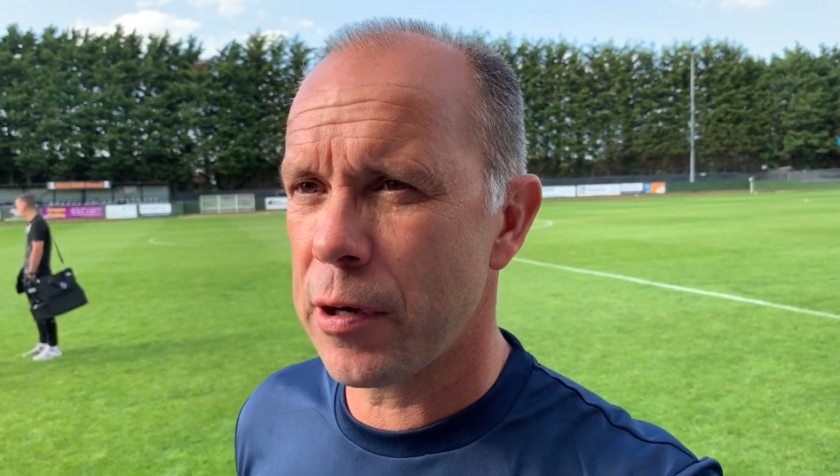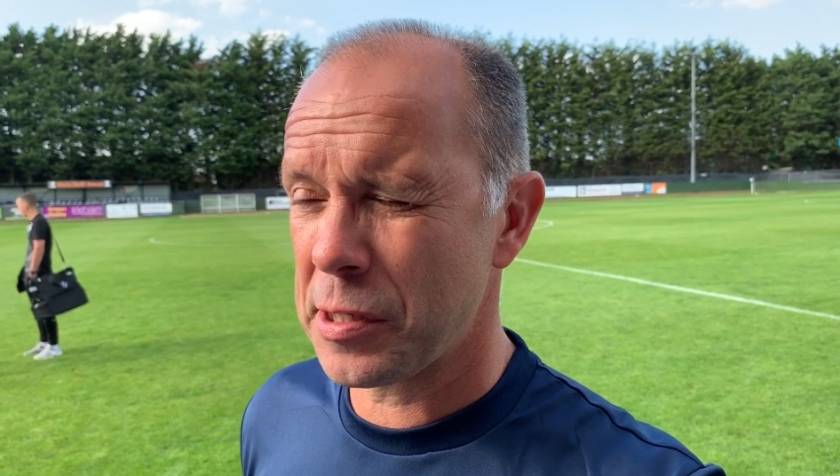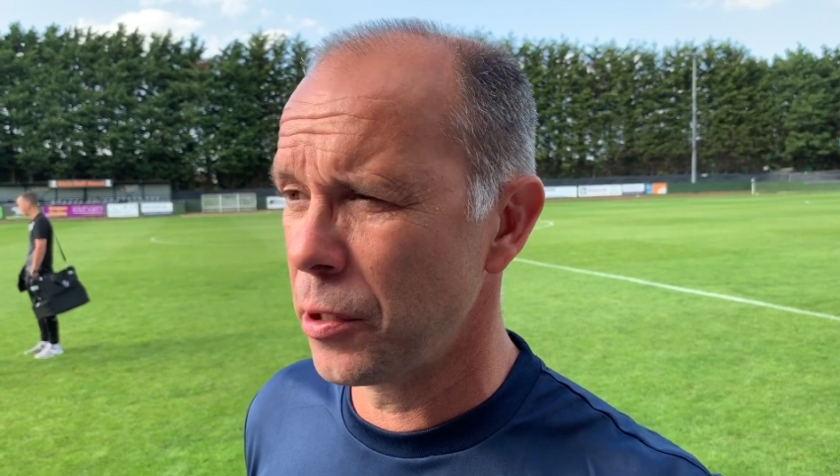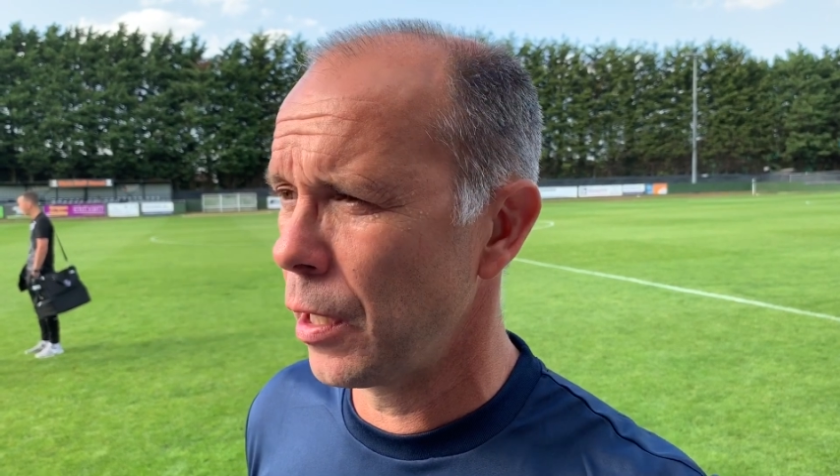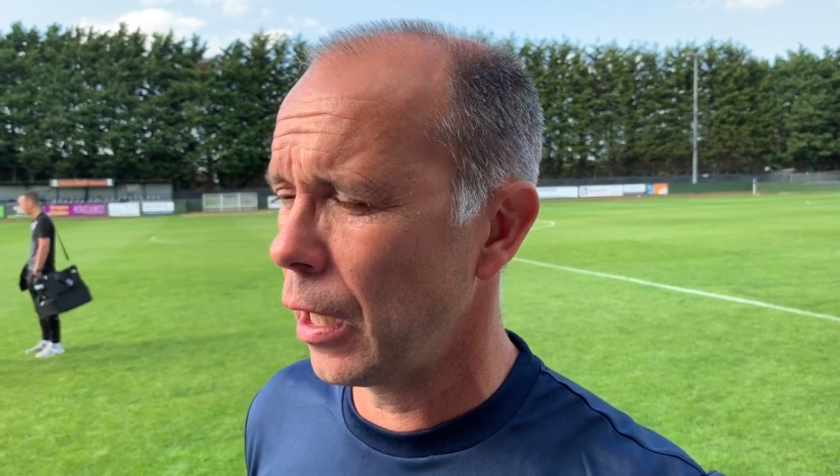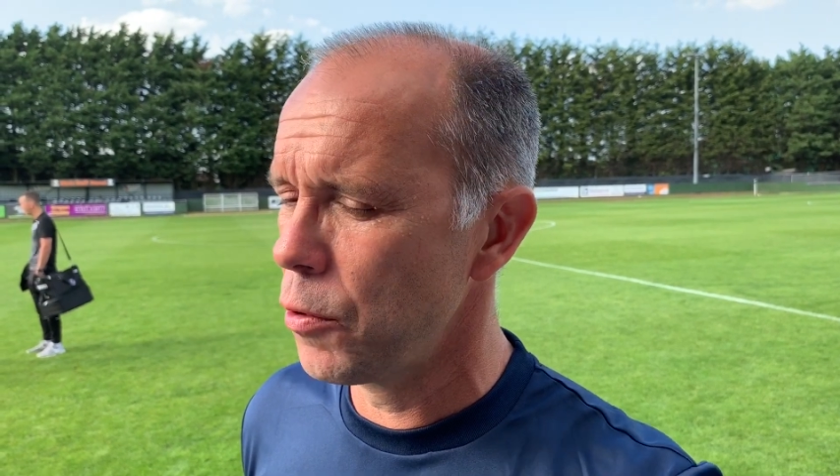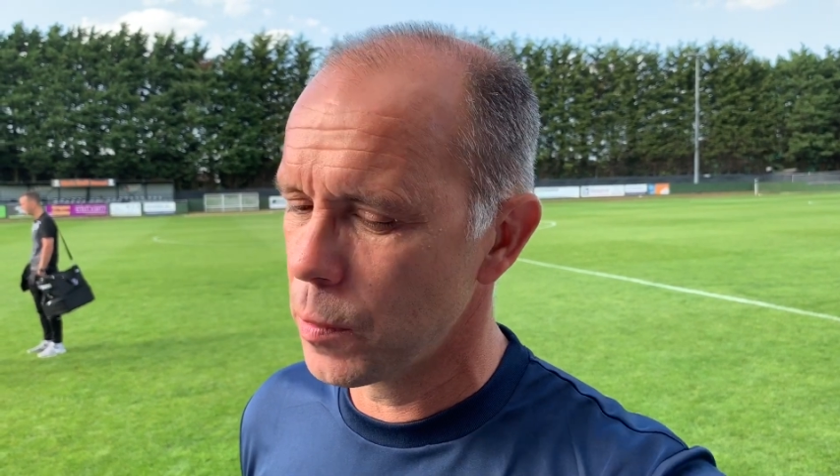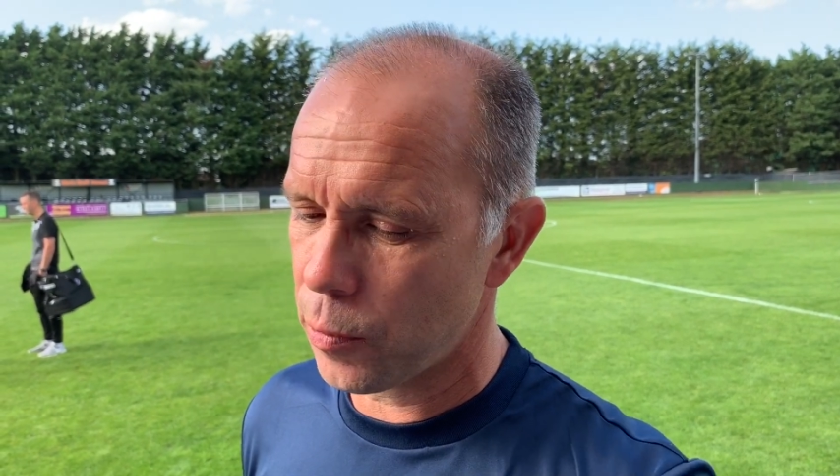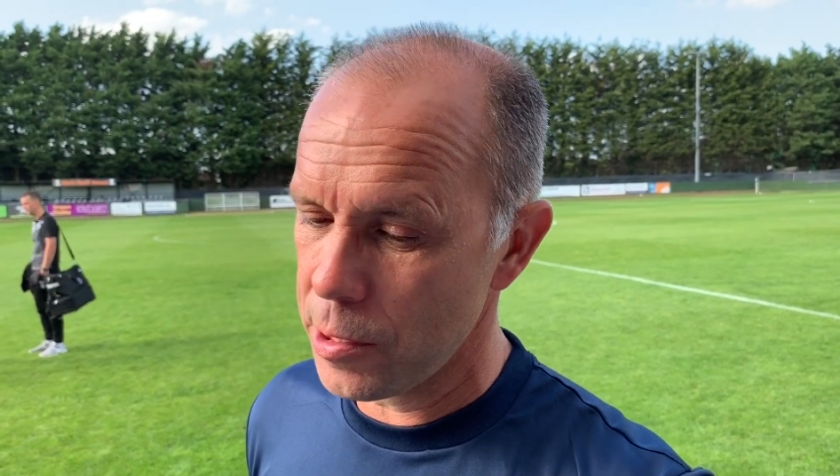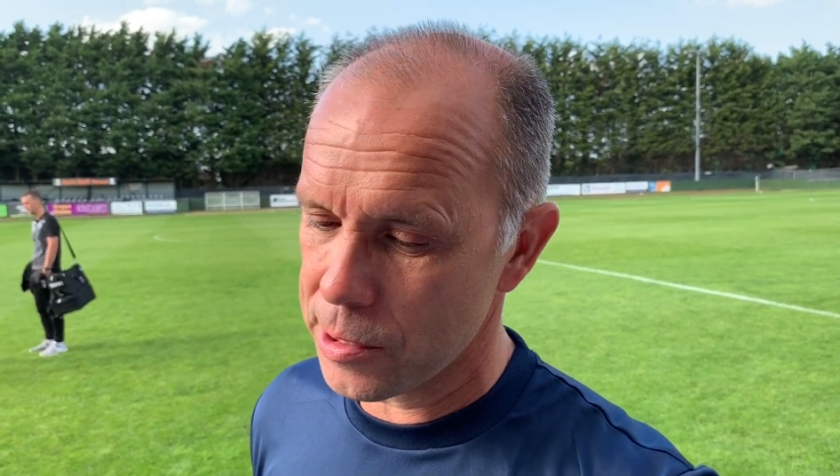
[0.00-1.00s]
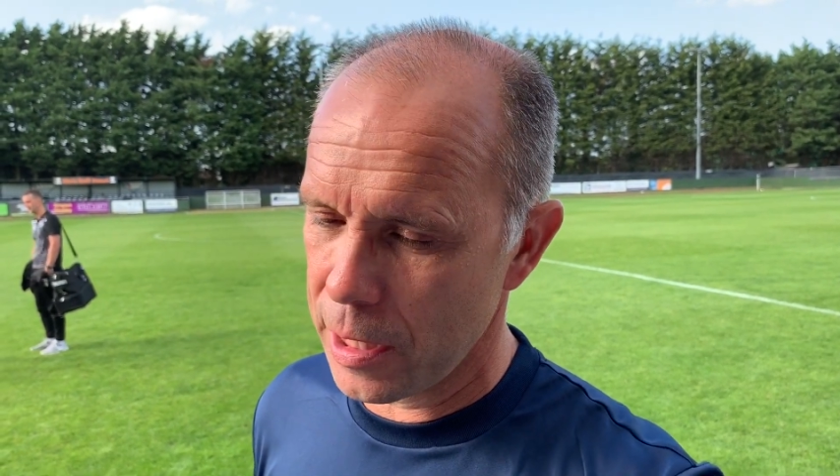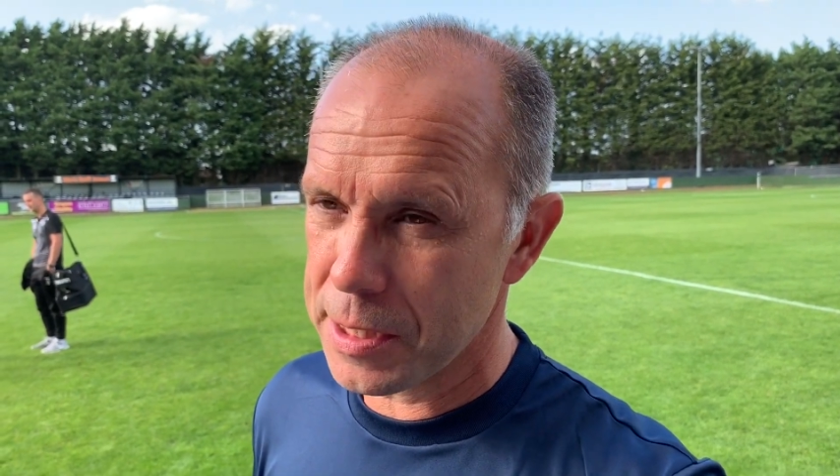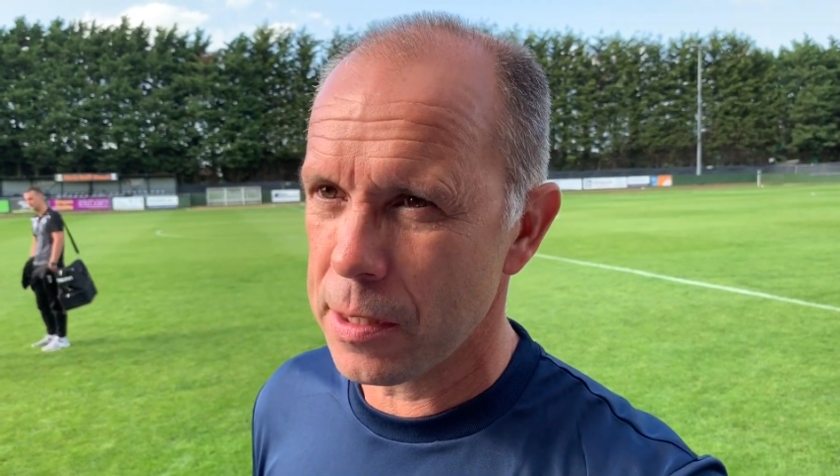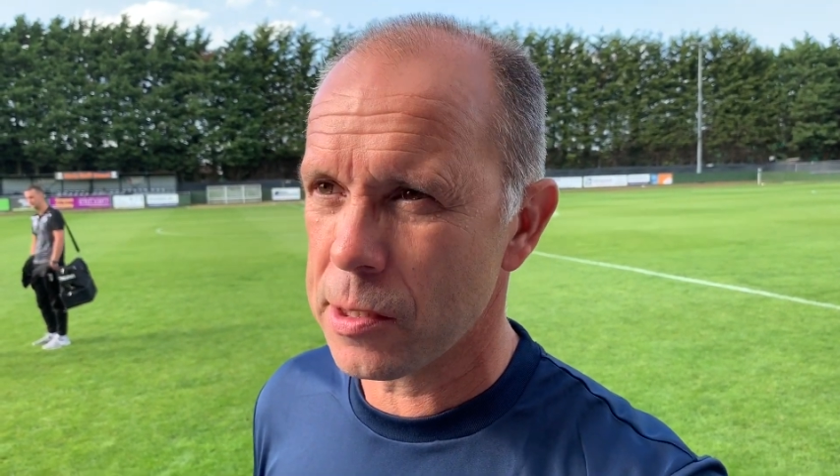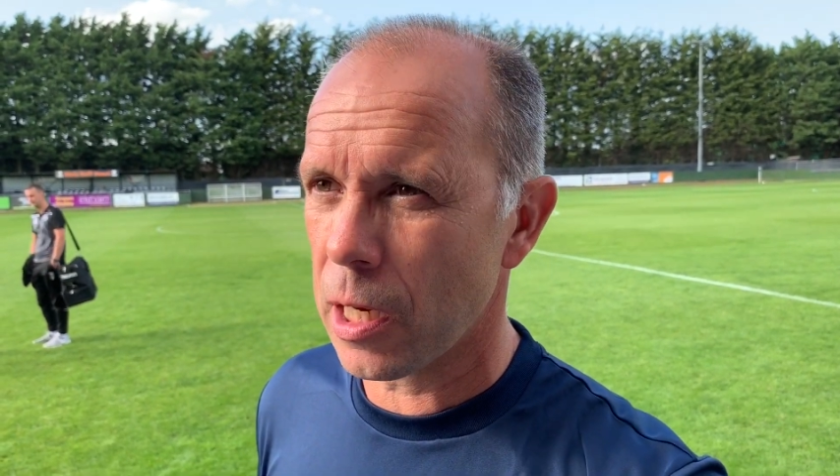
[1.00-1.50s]
Hasn't done loads of
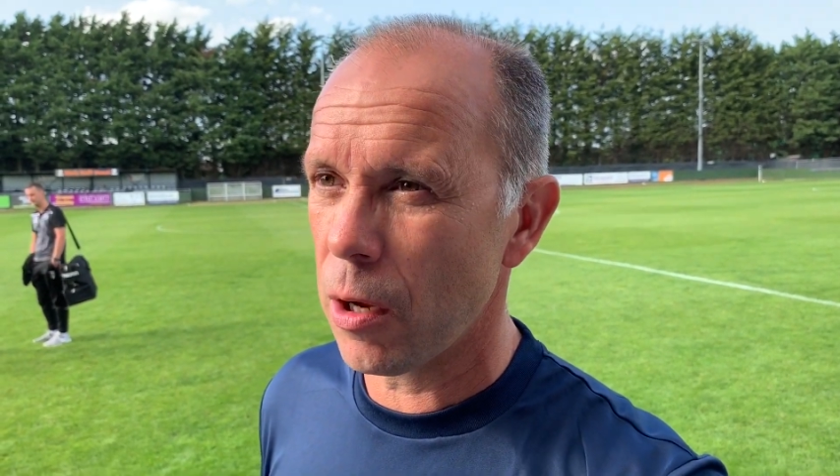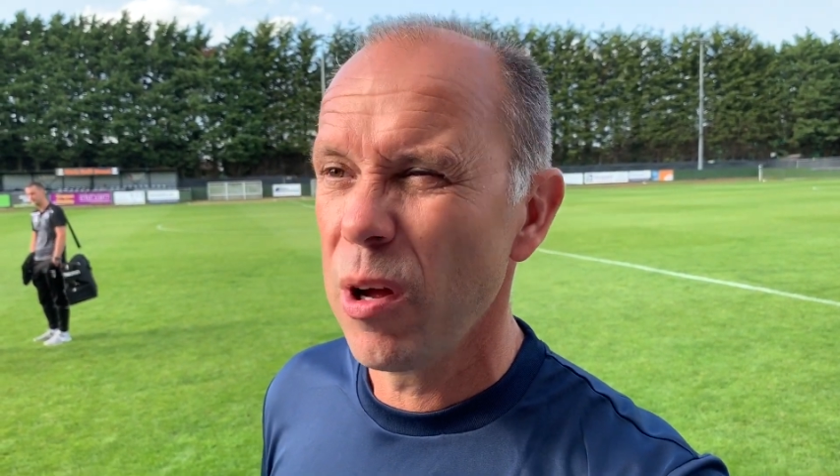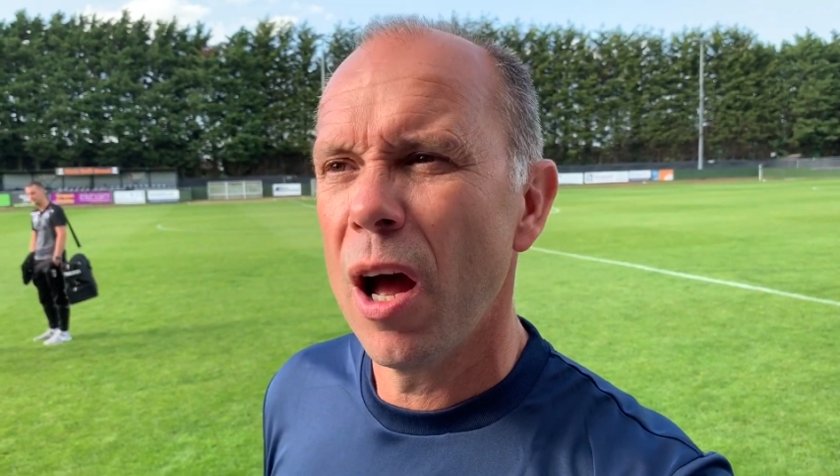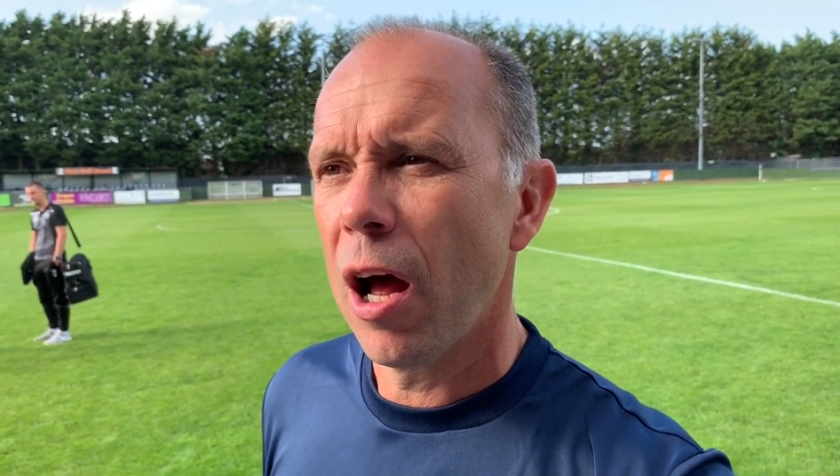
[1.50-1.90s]
pre-season, so